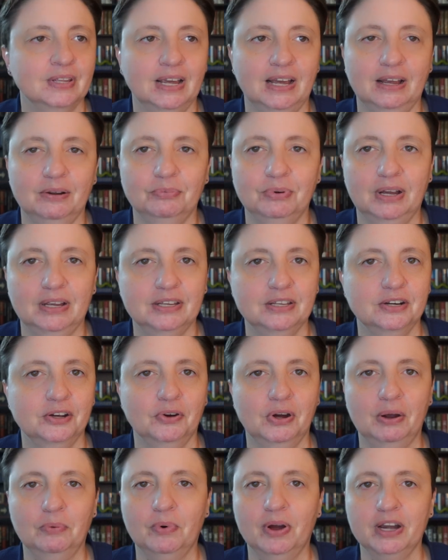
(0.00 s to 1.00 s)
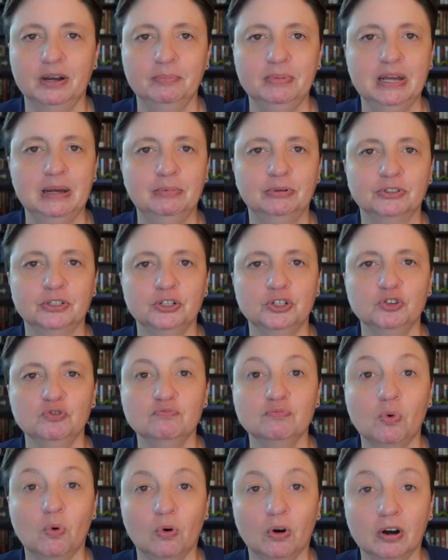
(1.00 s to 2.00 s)
I, you know, I want to be able to do
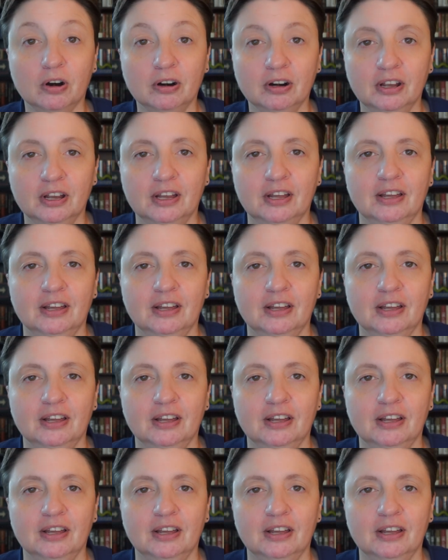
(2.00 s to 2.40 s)
more